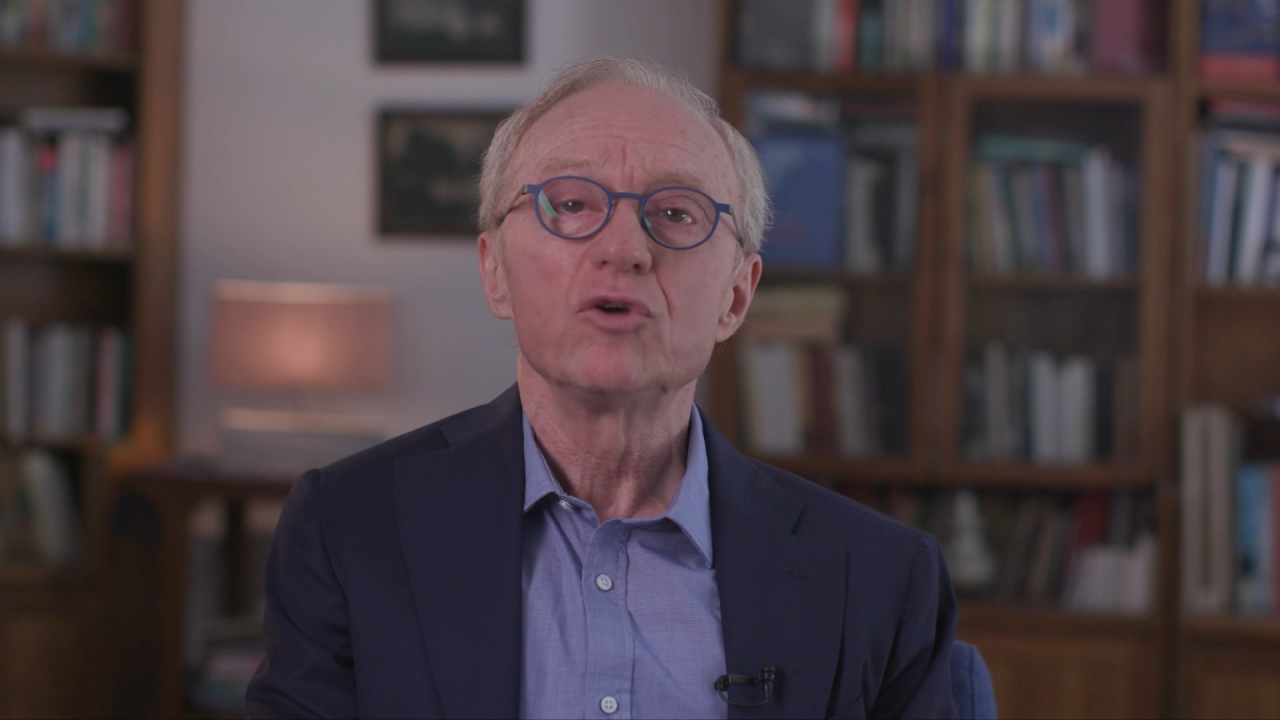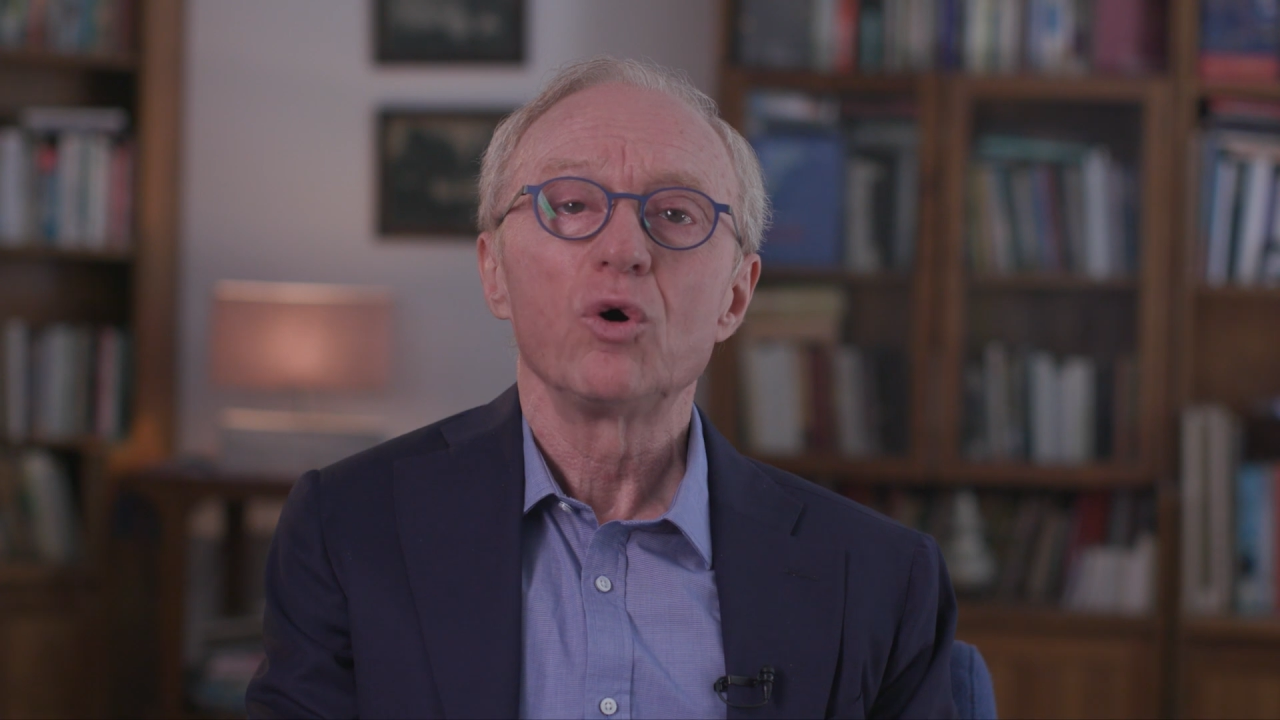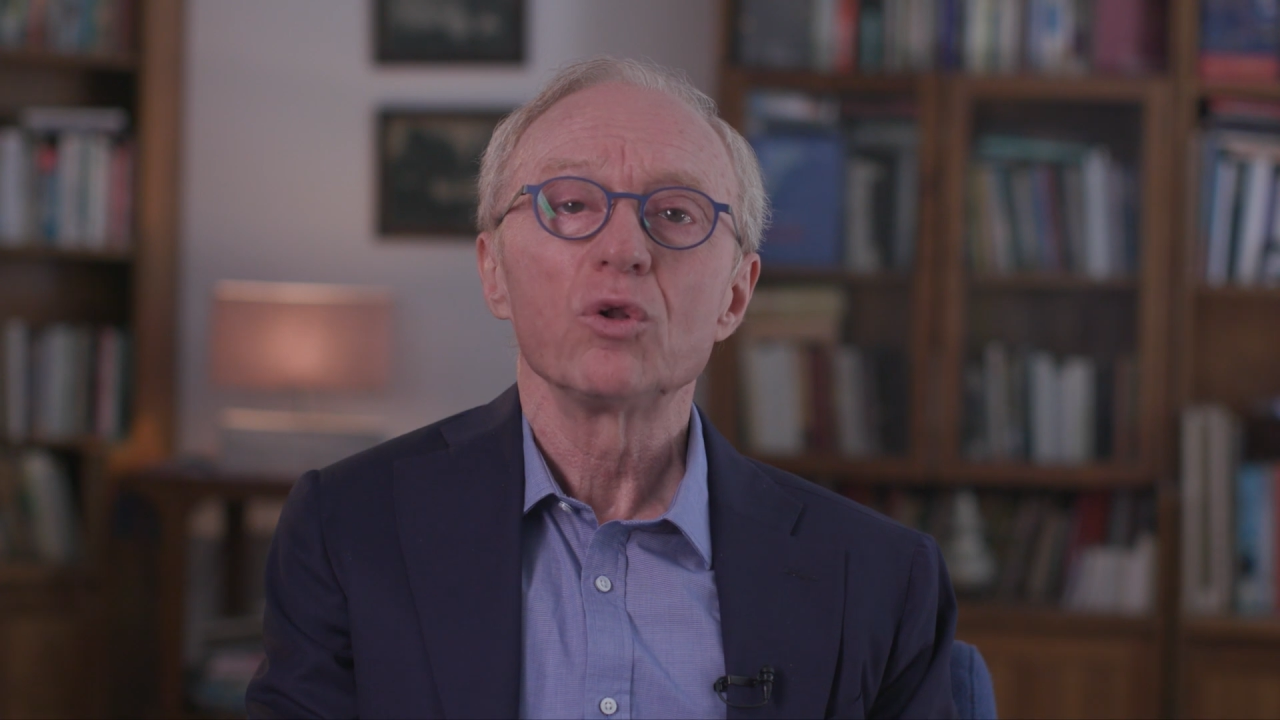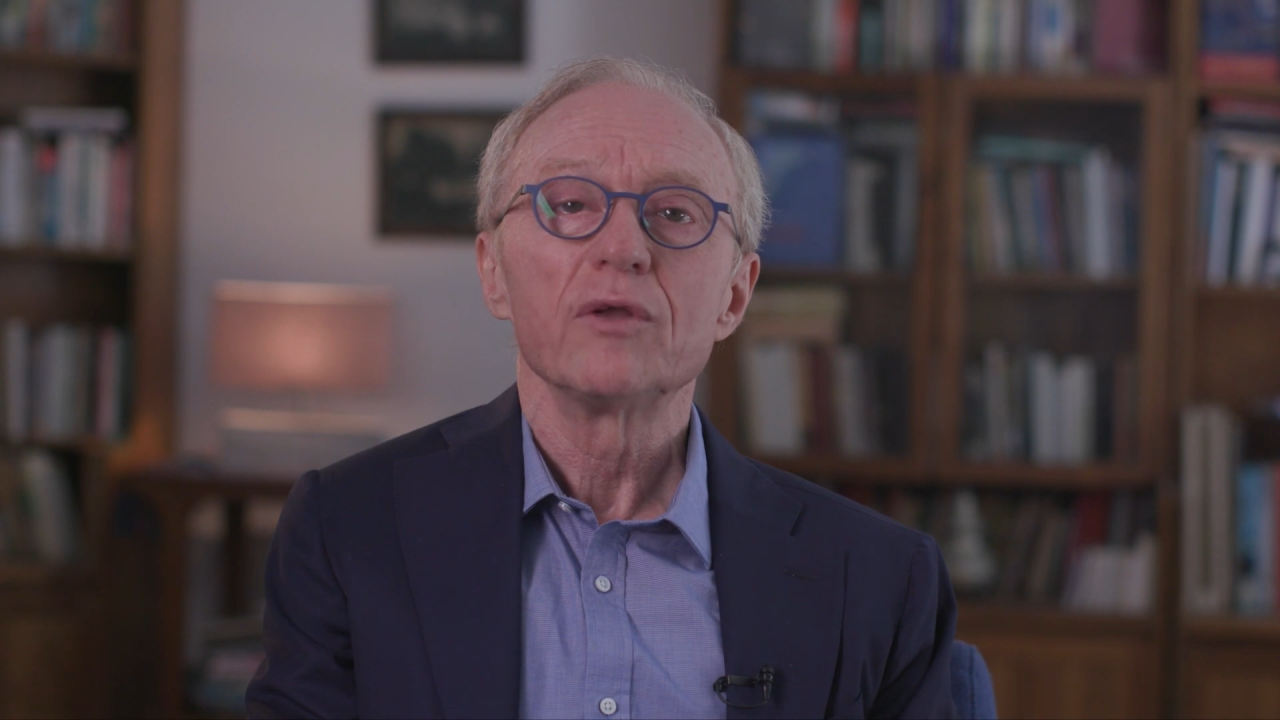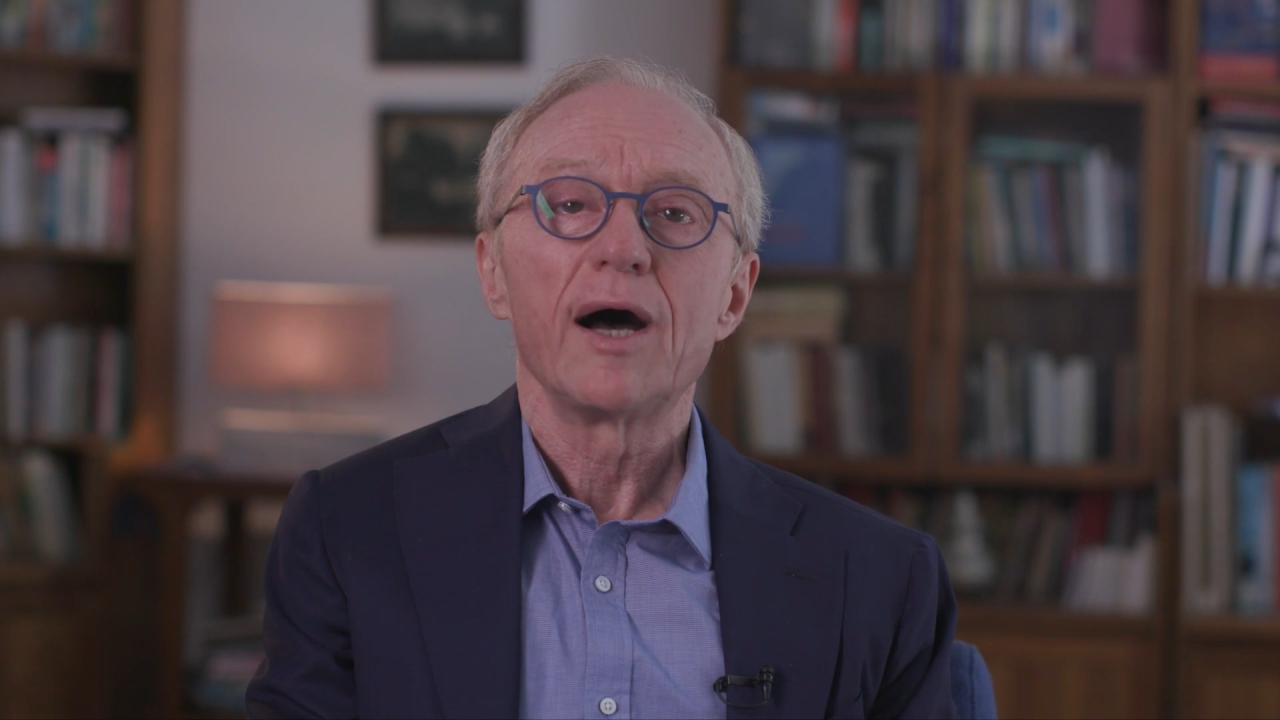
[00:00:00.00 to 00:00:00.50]

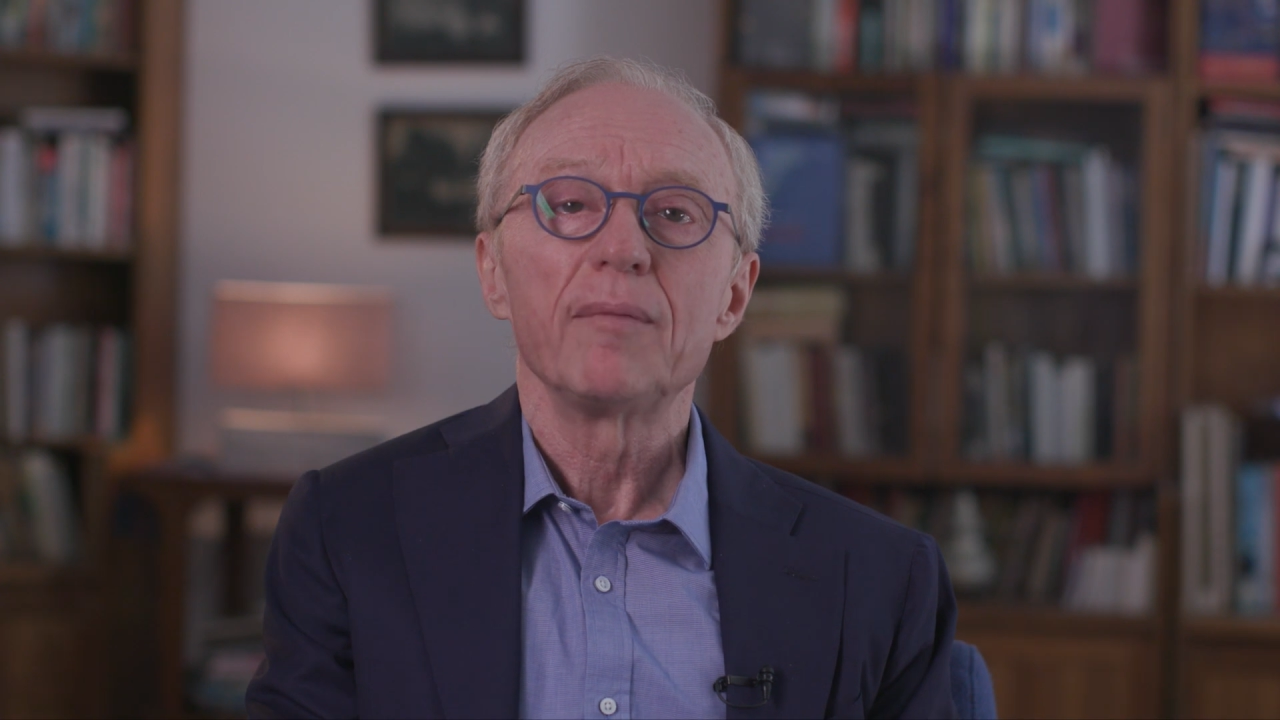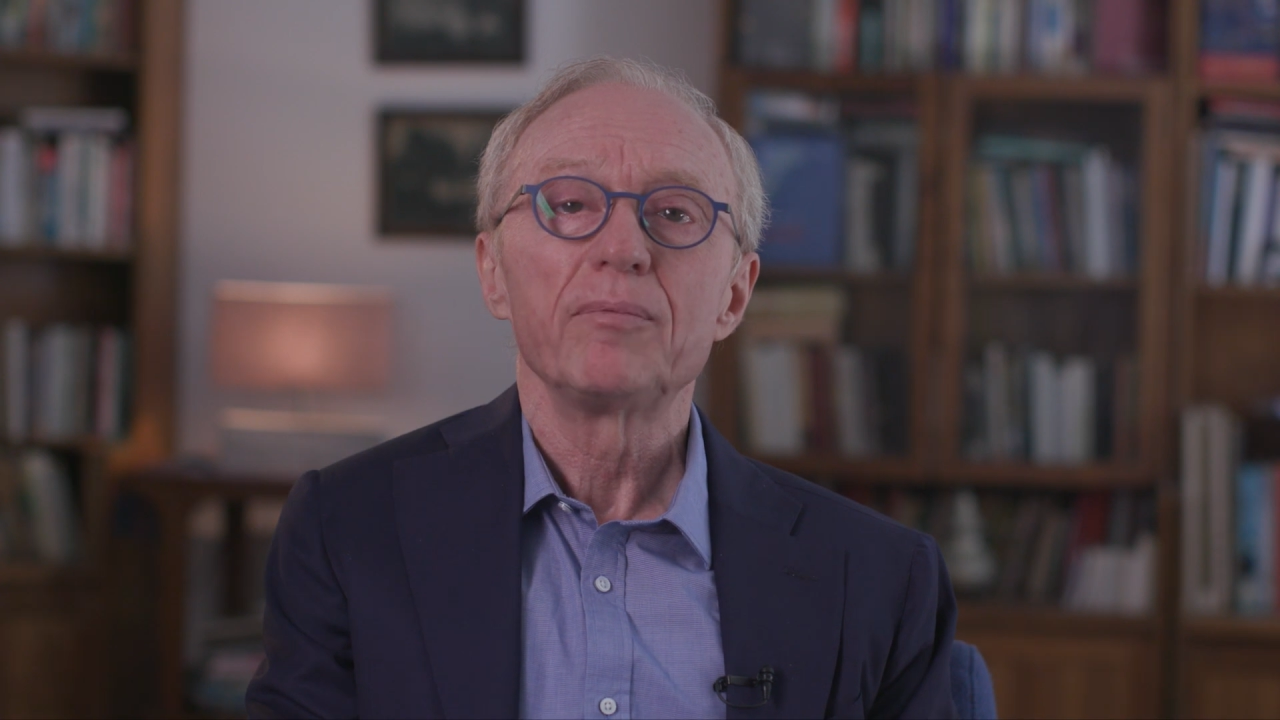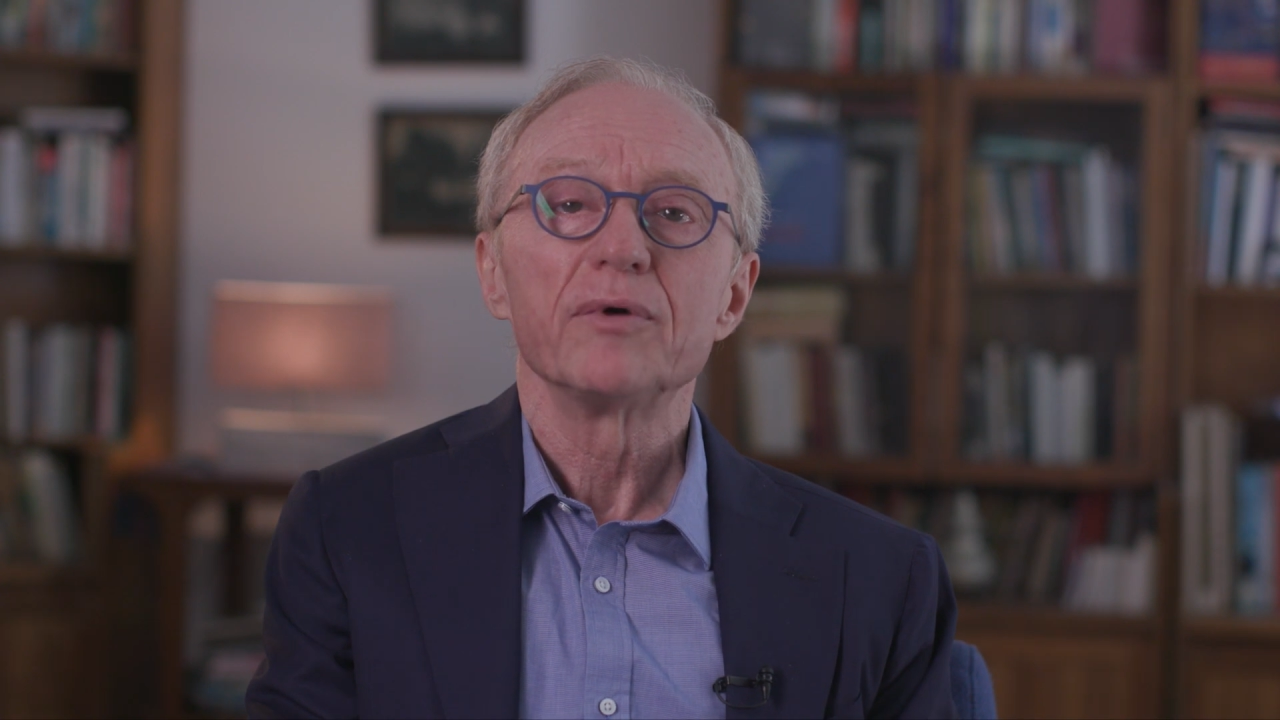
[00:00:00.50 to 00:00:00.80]
hold up